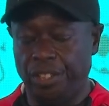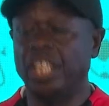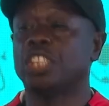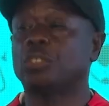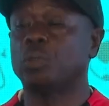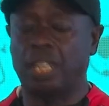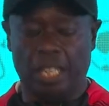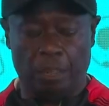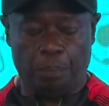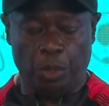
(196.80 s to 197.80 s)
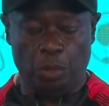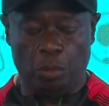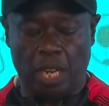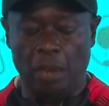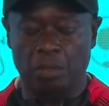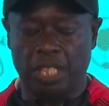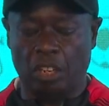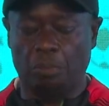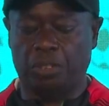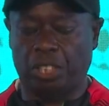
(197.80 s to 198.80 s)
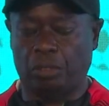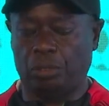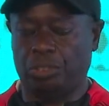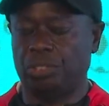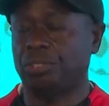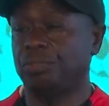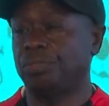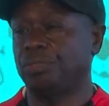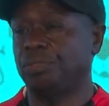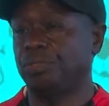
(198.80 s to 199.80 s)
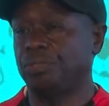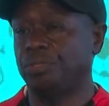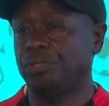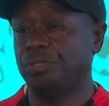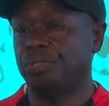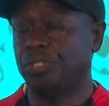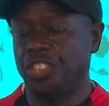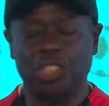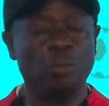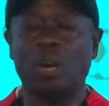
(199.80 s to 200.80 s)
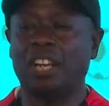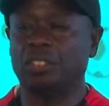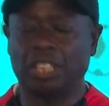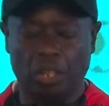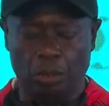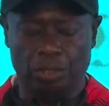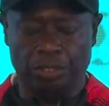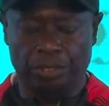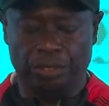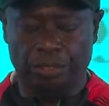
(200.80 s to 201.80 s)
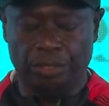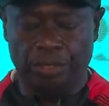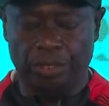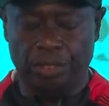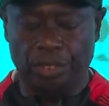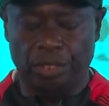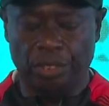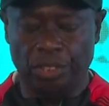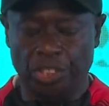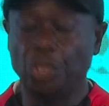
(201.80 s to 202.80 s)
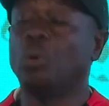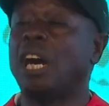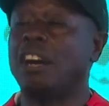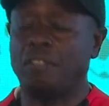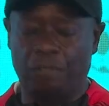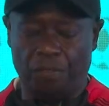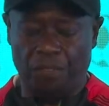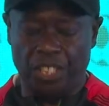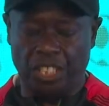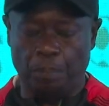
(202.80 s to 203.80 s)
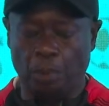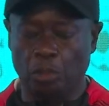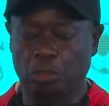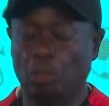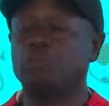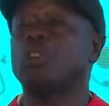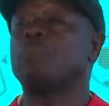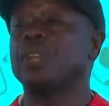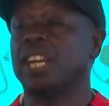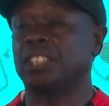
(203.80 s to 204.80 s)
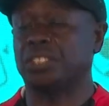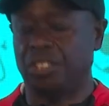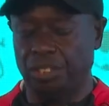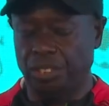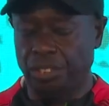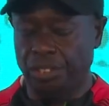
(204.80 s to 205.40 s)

This will help you counter obstacles. You are not alone. You have the support of your peers,